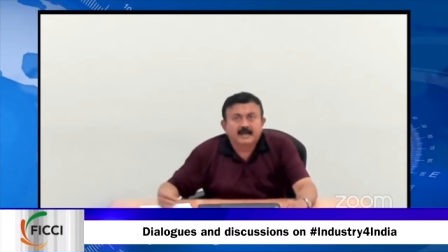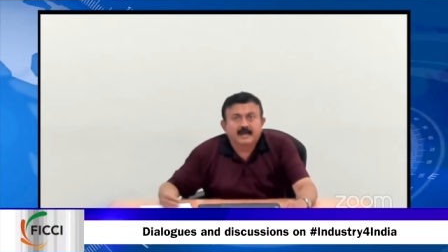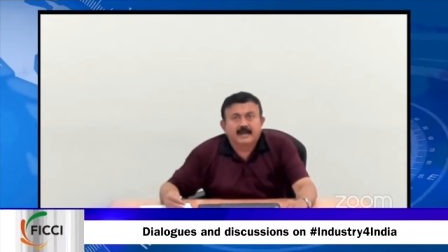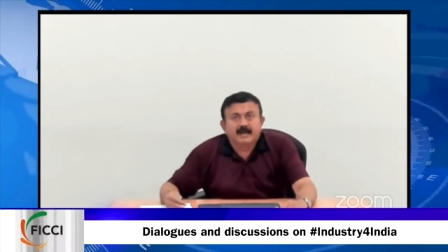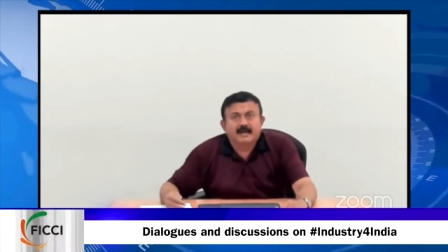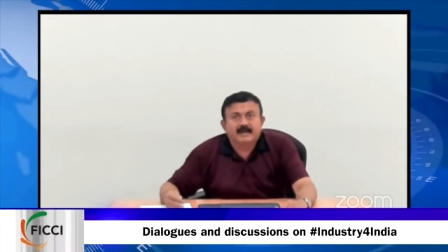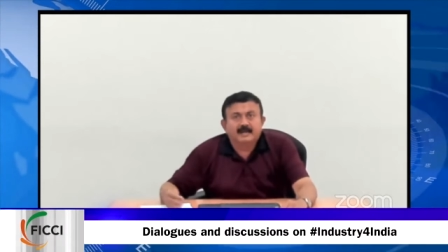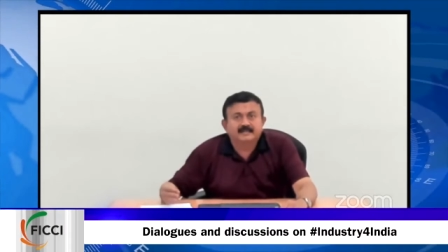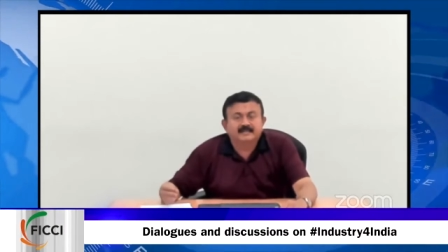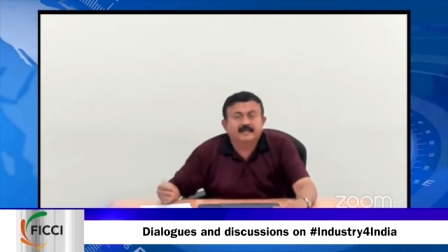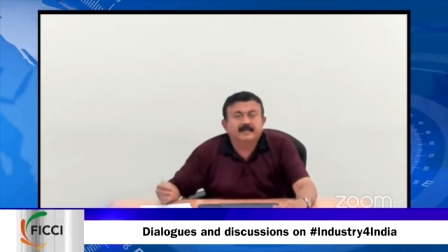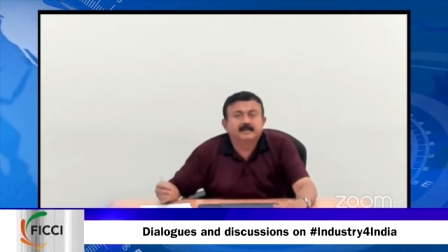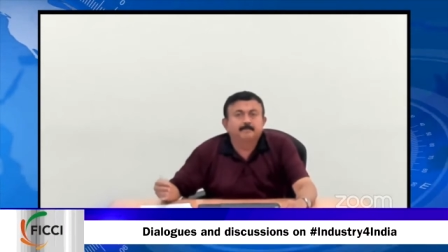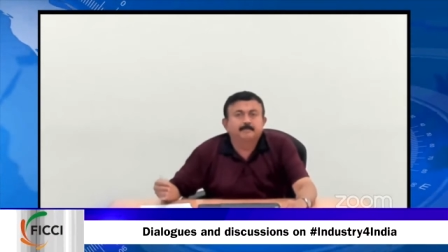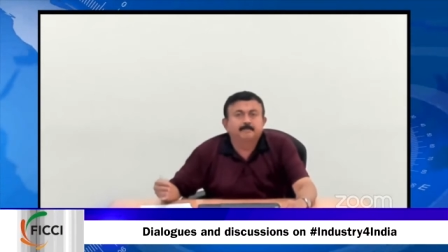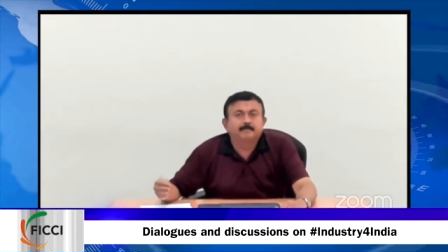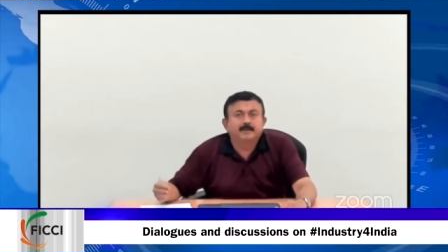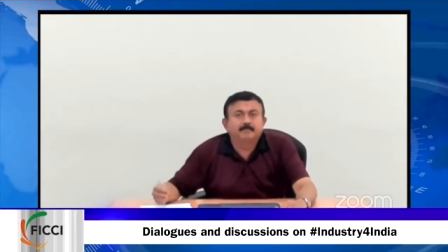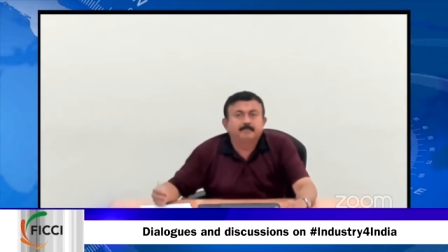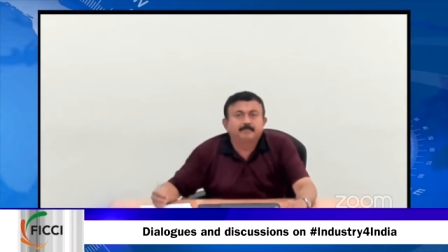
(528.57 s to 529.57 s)
and
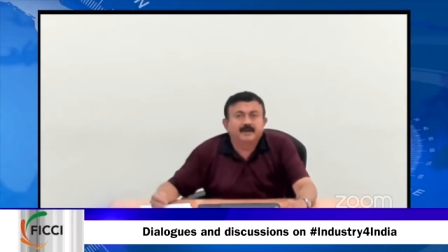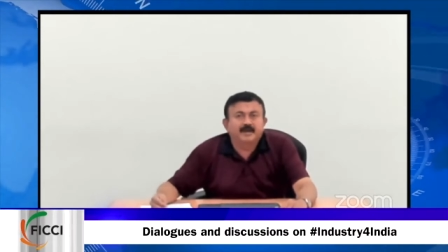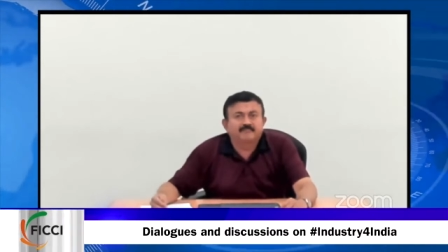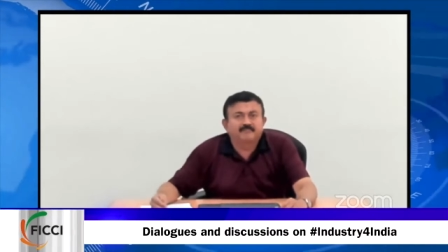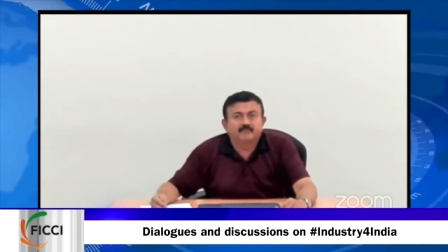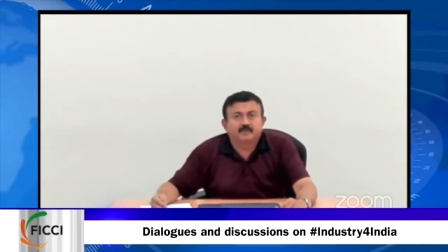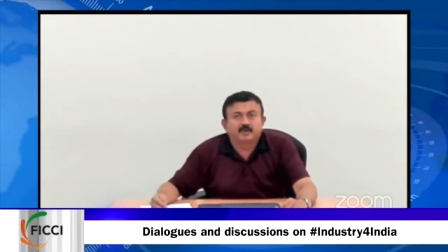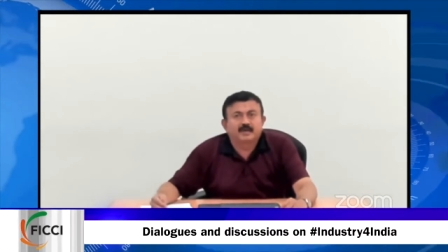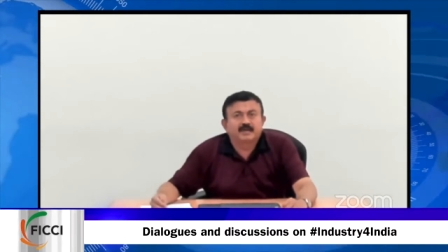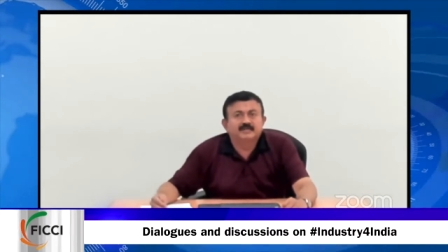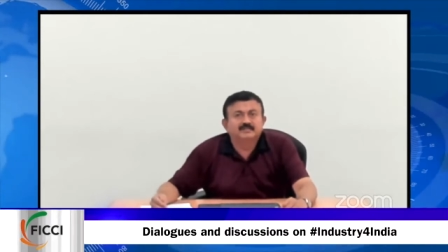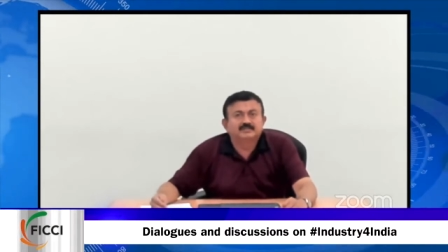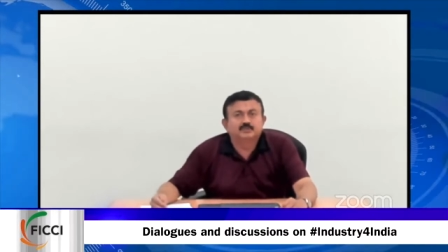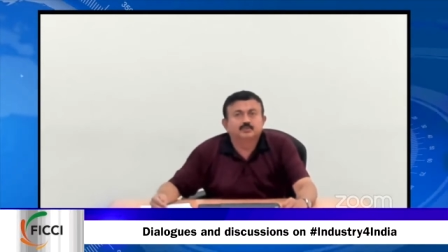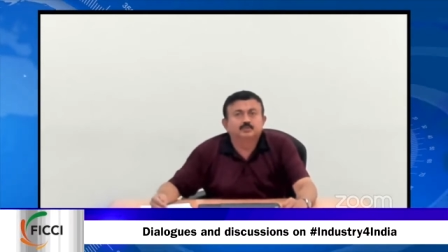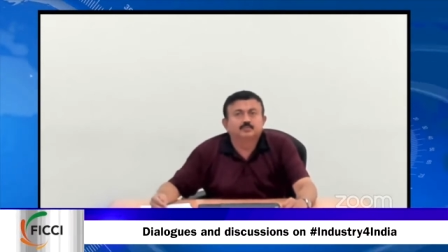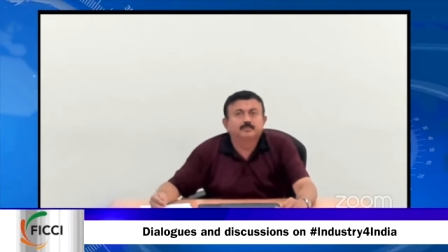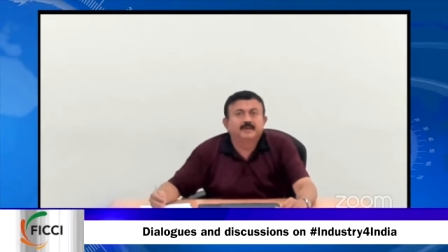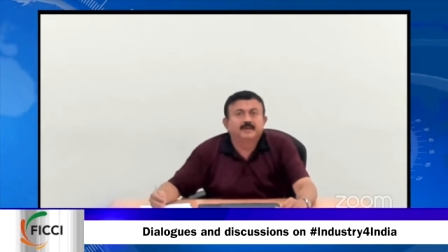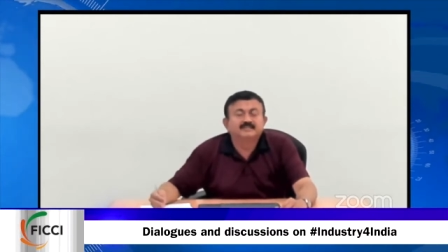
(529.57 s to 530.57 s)
then prepared for
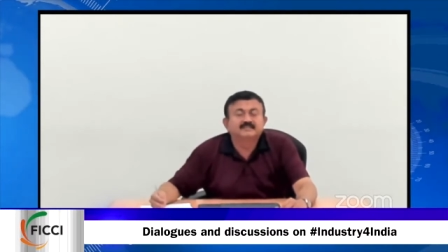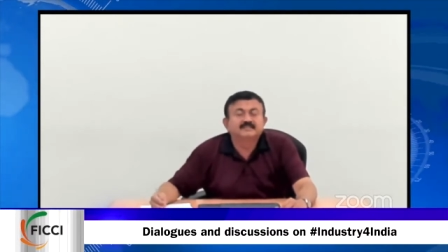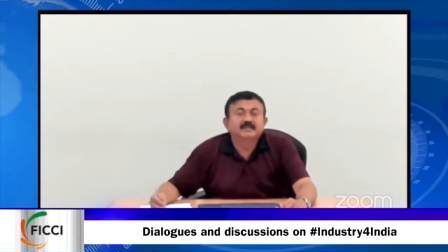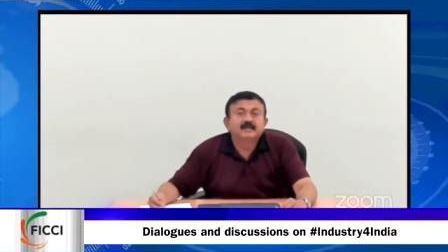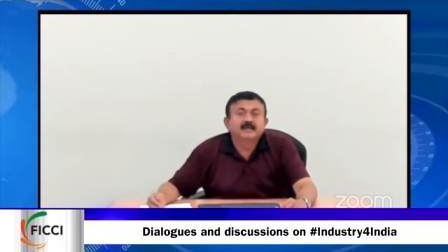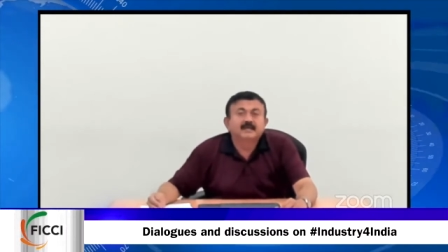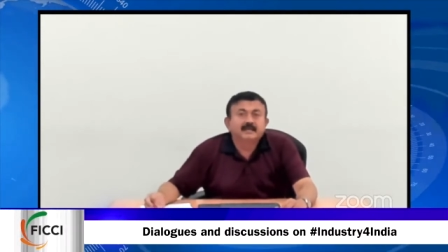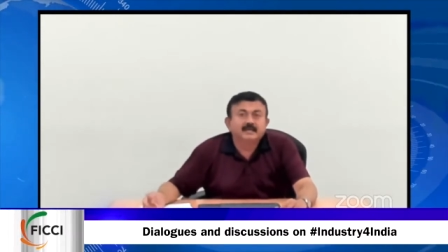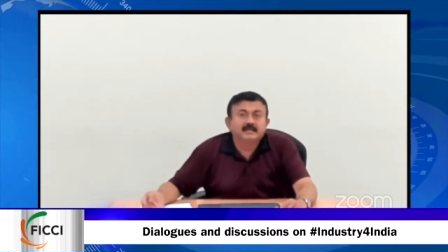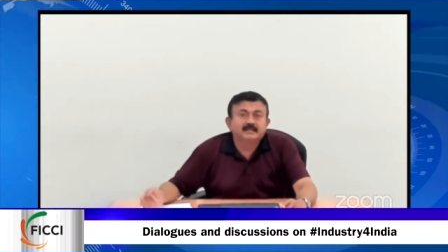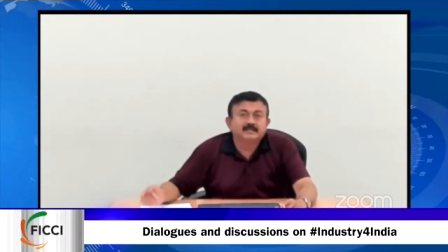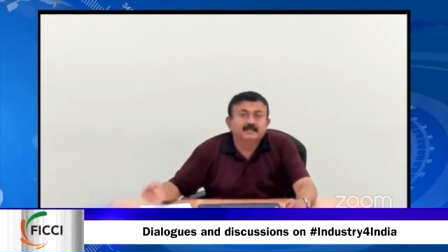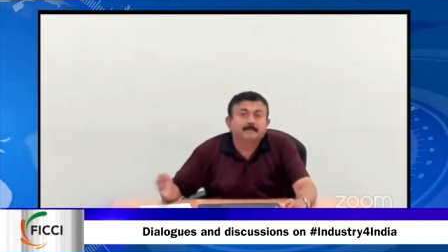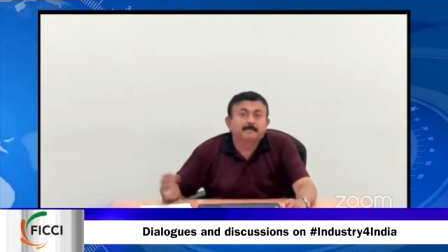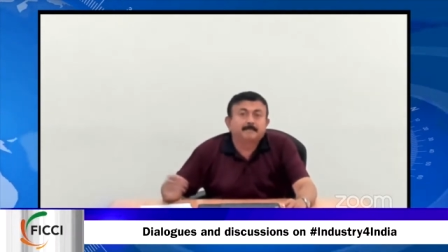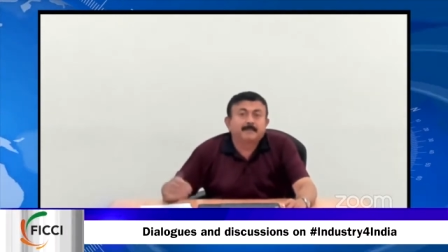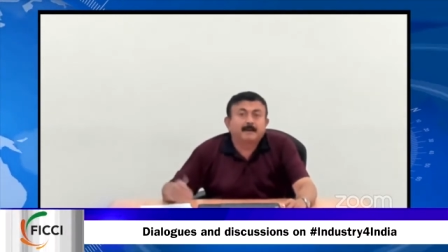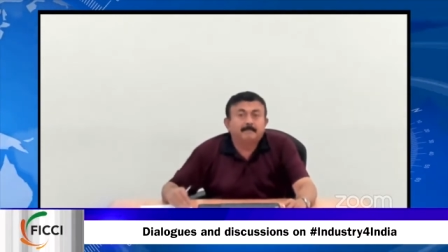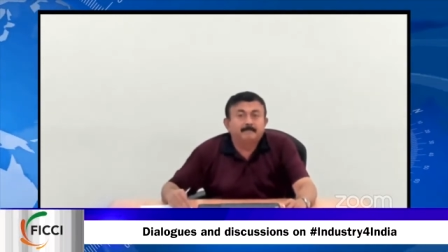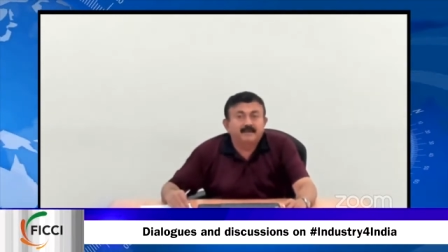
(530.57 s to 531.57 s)
ICU beds in the
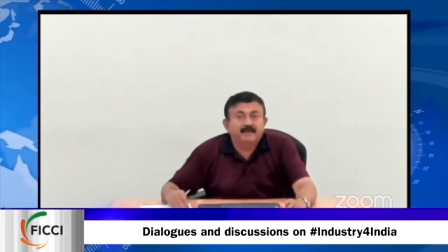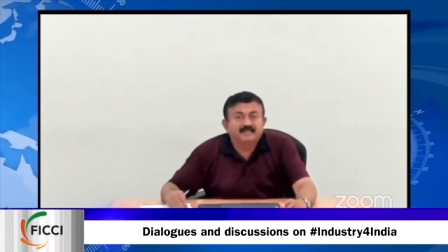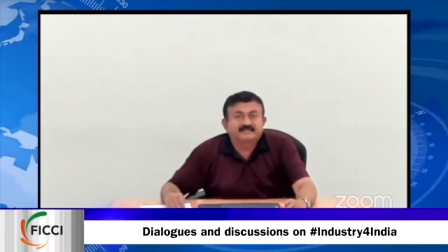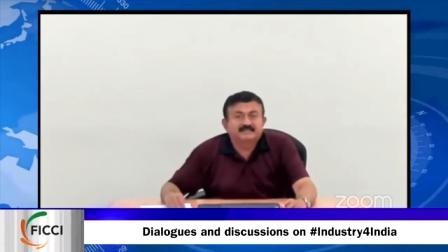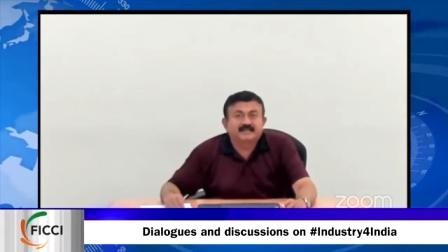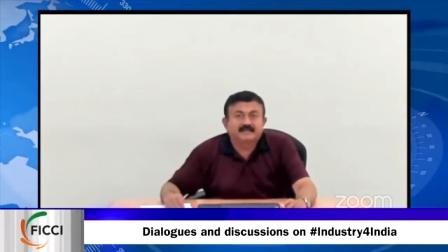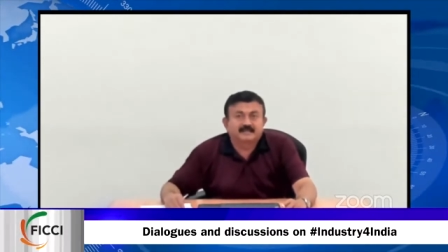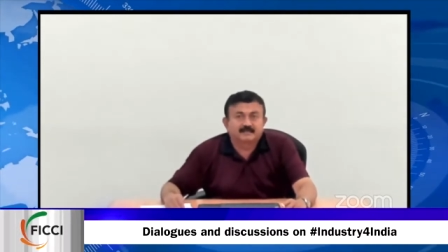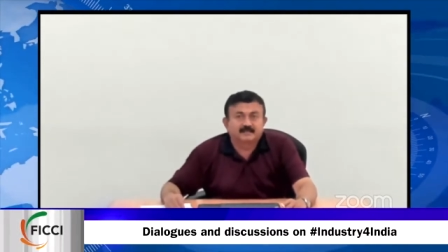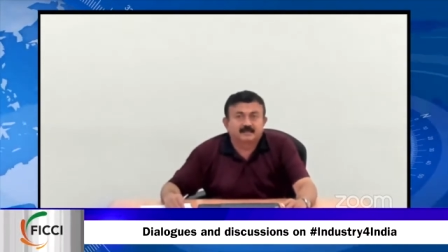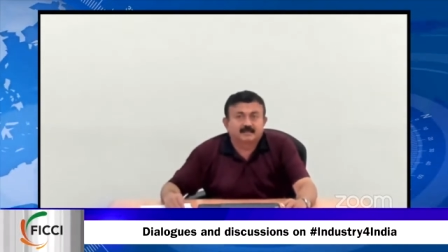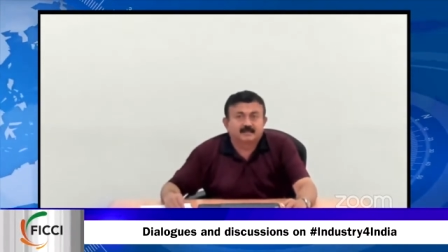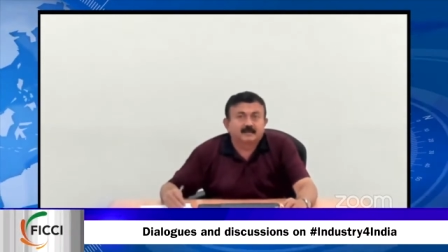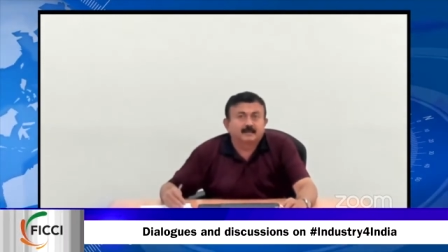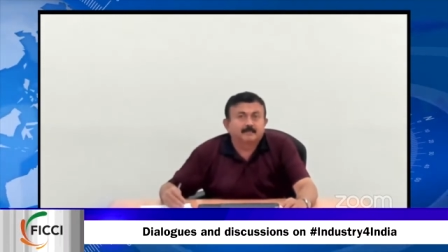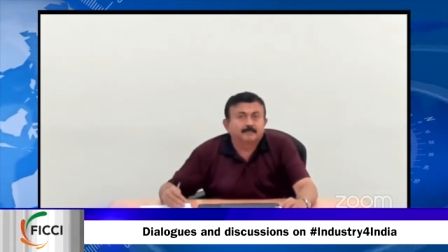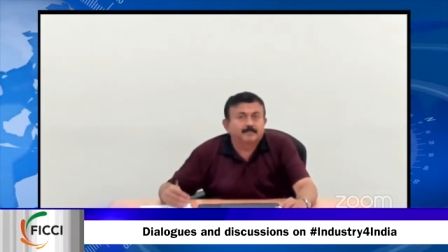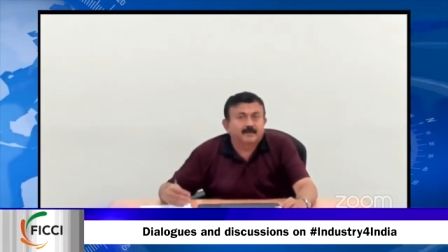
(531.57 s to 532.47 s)
public sector.